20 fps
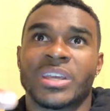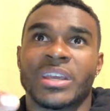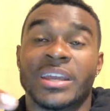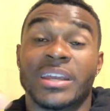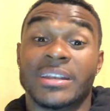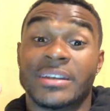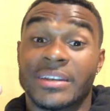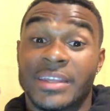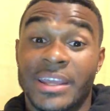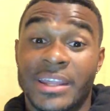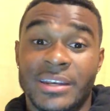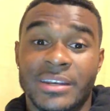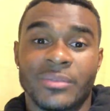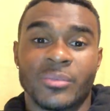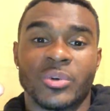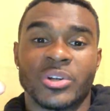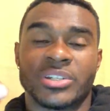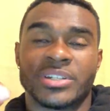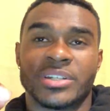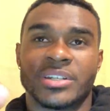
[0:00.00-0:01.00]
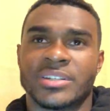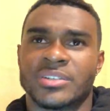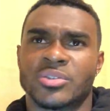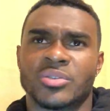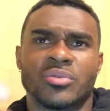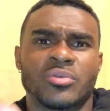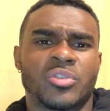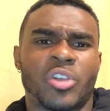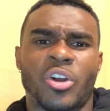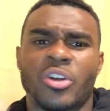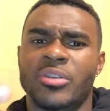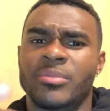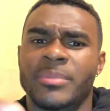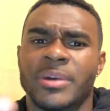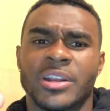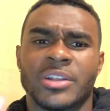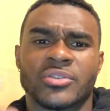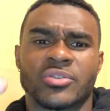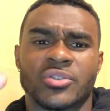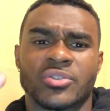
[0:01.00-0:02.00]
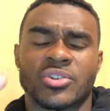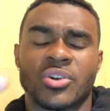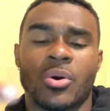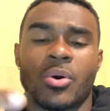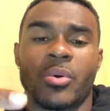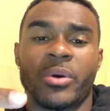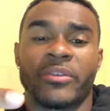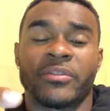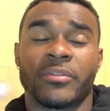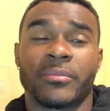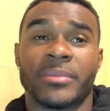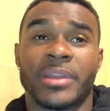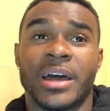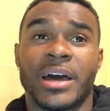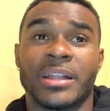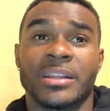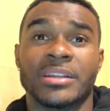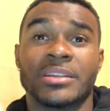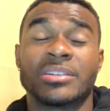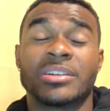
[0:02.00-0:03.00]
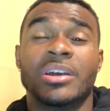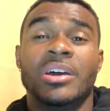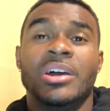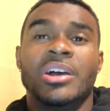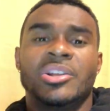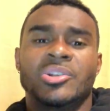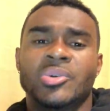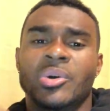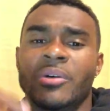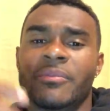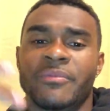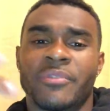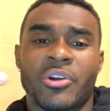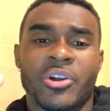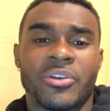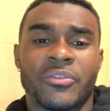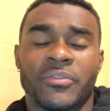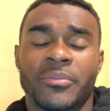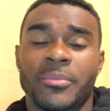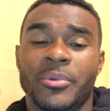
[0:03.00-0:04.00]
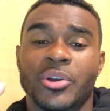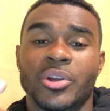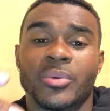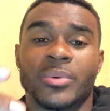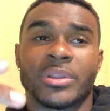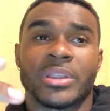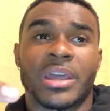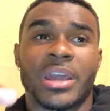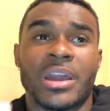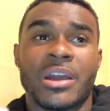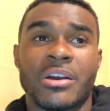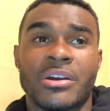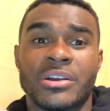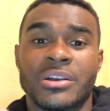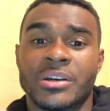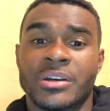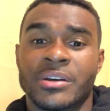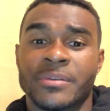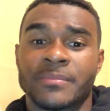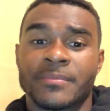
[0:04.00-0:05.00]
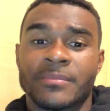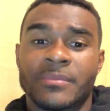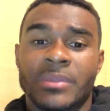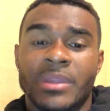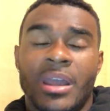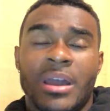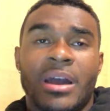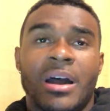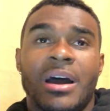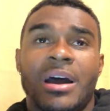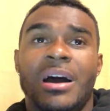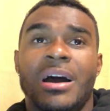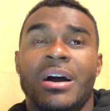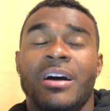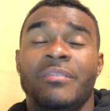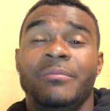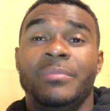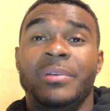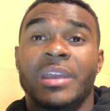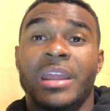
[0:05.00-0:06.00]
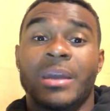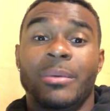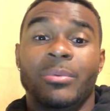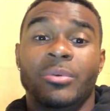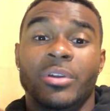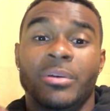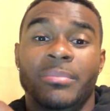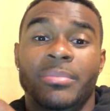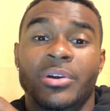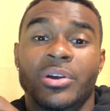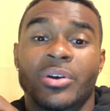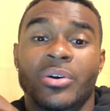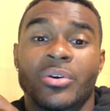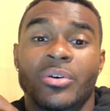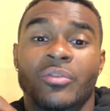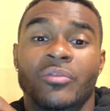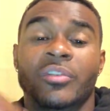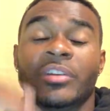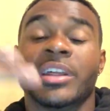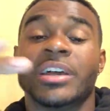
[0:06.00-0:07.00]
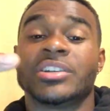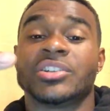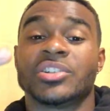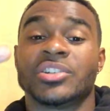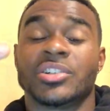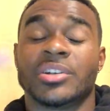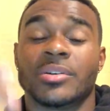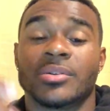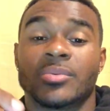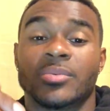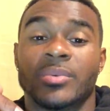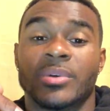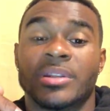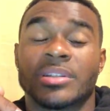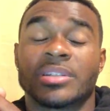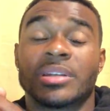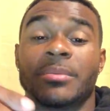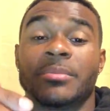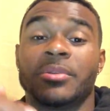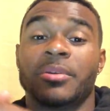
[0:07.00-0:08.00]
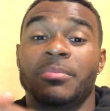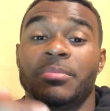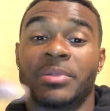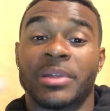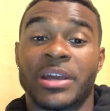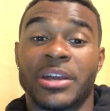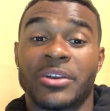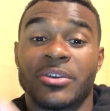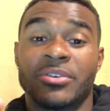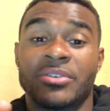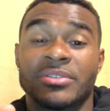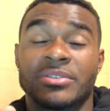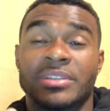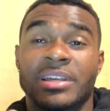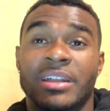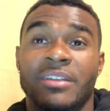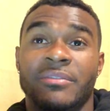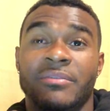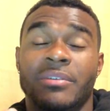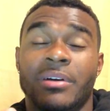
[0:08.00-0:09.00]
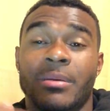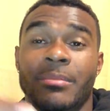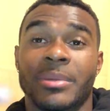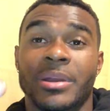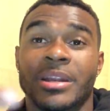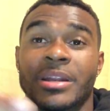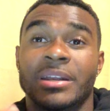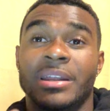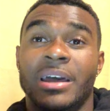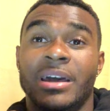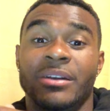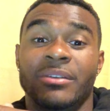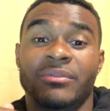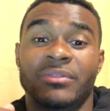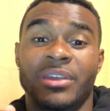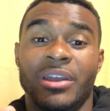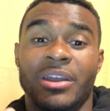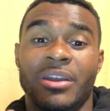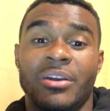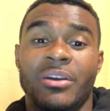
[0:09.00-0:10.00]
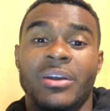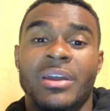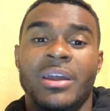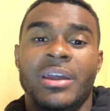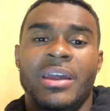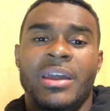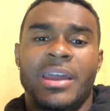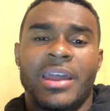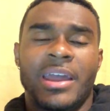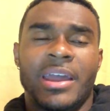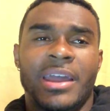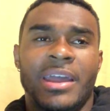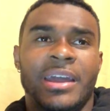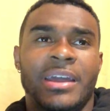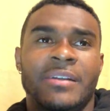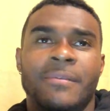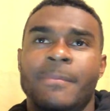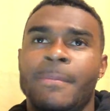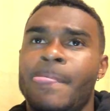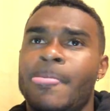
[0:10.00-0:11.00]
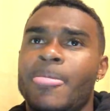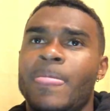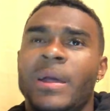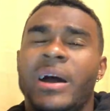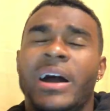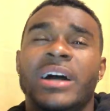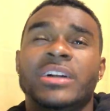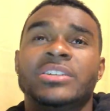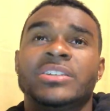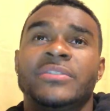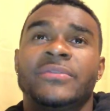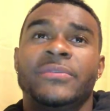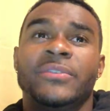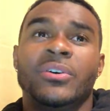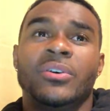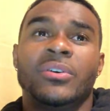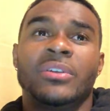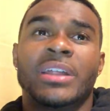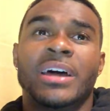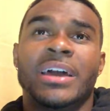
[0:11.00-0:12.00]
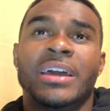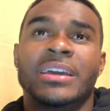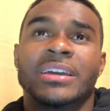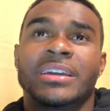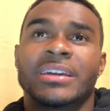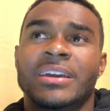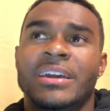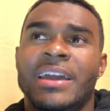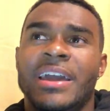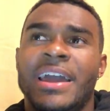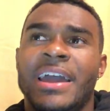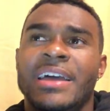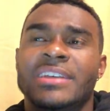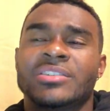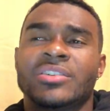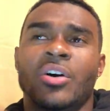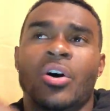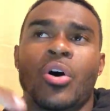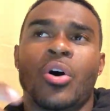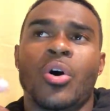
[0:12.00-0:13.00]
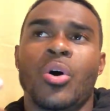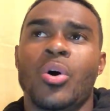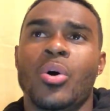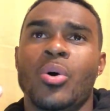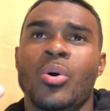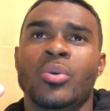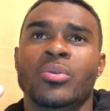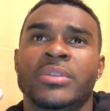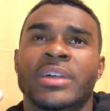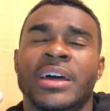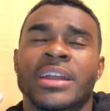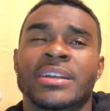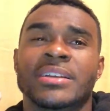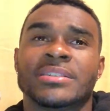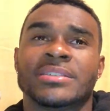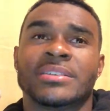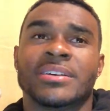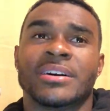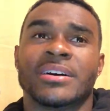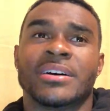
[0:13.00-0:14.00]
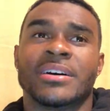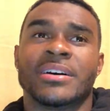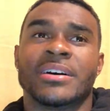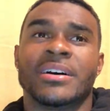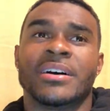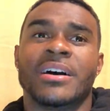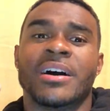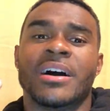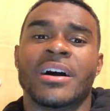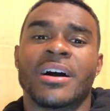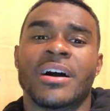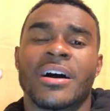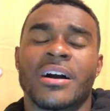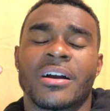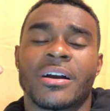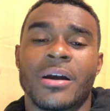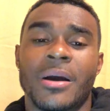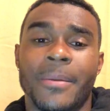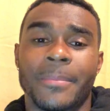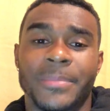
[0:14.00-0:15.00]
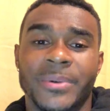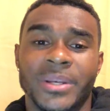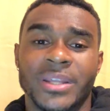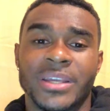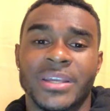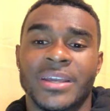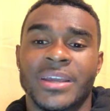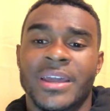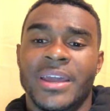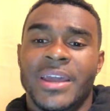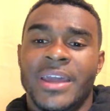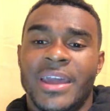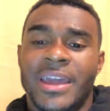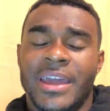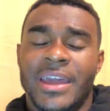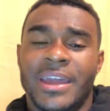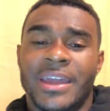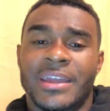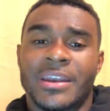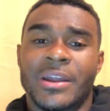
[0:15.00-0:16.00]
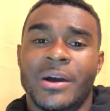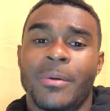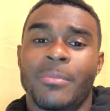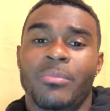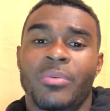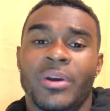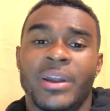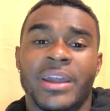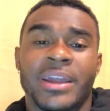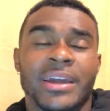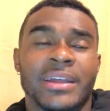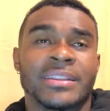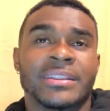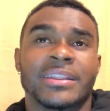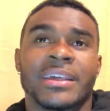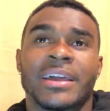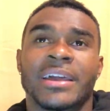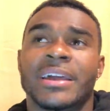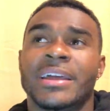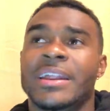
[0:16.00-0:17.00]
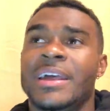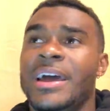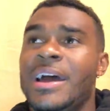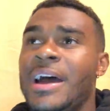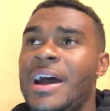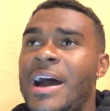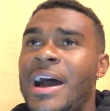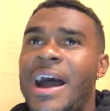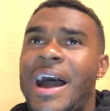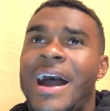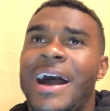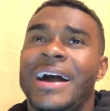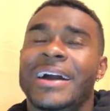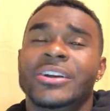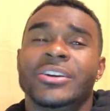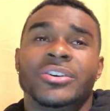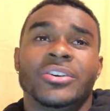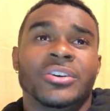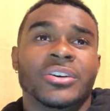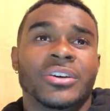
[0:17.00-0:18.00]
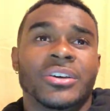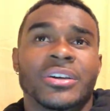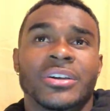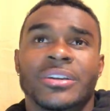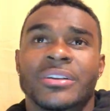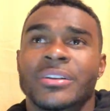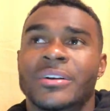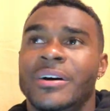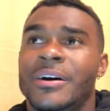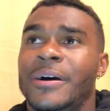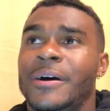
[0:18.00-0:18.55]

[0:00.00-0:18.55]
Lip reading: Denton, which is 30 minutes or so away from Dallas. So I'm very familiar with the area. I've been able to build relationships with some of the players that have come in and out of there. And I just feel like, as a whole, that is a company and a brand that I could